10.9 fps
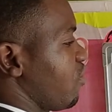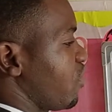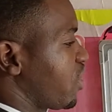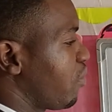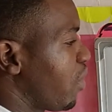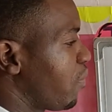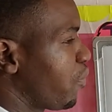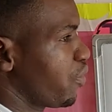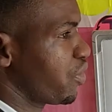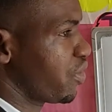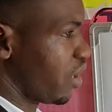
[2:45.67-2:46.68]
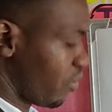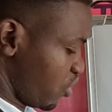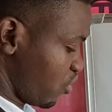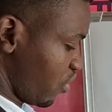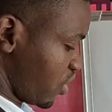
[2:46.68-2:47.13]
we come up with our
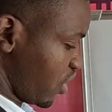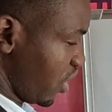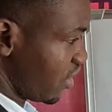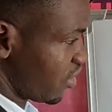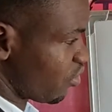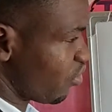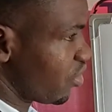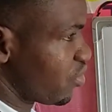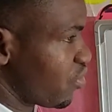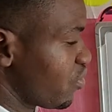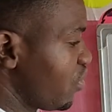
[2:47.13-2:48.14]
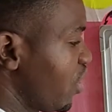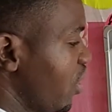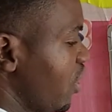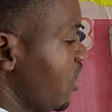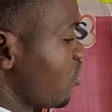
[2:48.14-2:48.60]
structure that's going to.
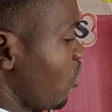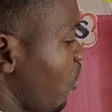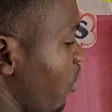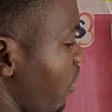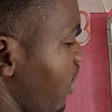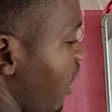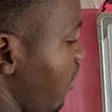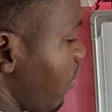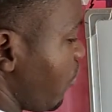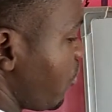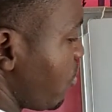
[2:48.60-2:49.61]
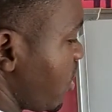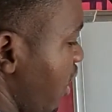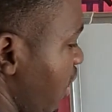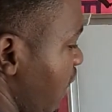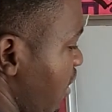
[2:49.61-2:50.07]
So we already have the
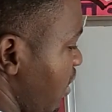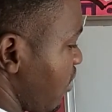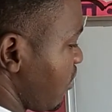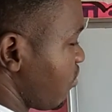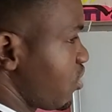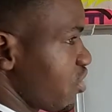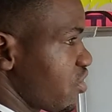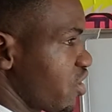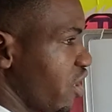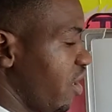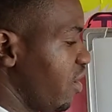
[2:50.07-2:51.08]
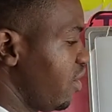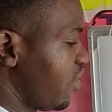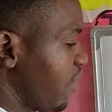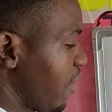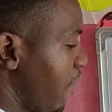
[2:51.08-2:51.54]
future, which is
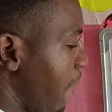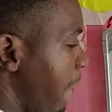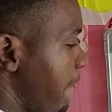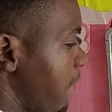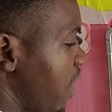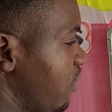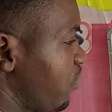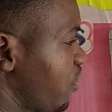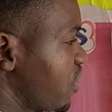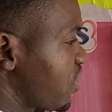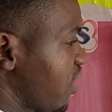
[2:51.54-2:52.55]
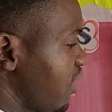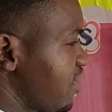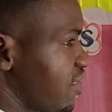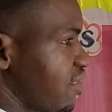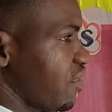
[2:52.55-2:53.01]
shall, and for this
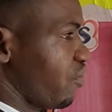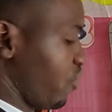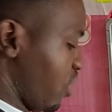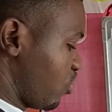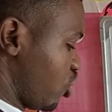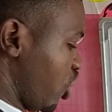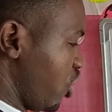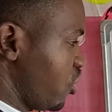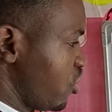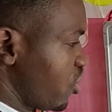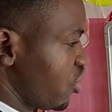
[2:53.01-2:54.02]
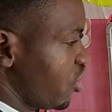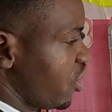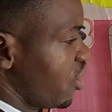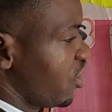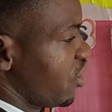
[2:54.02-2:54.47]
case, if we have to change,
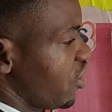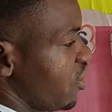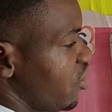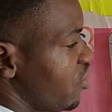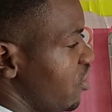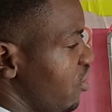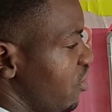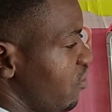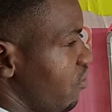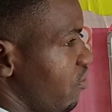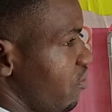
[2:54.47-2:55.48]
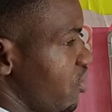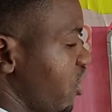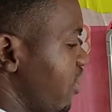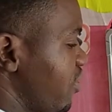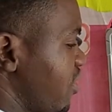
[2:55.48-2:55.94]
we
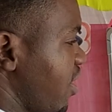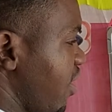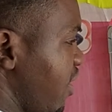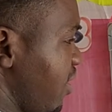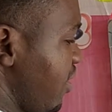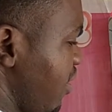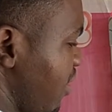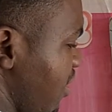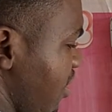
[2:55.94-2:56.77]
shall say,